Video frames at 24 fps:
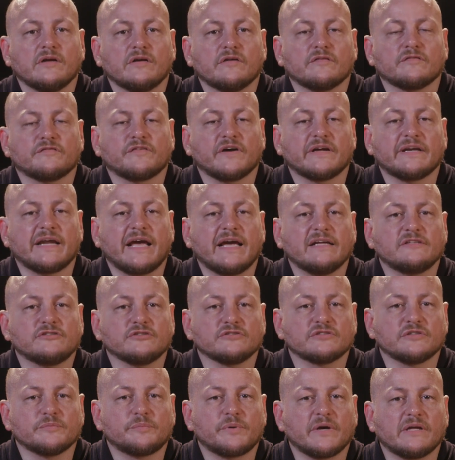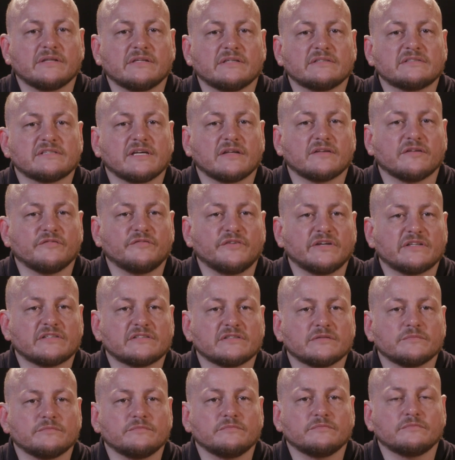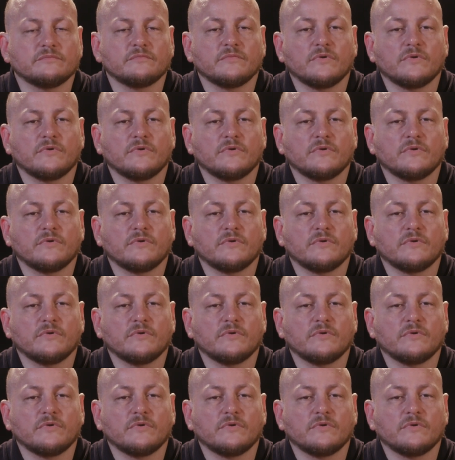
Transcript: financial dependence on the victim,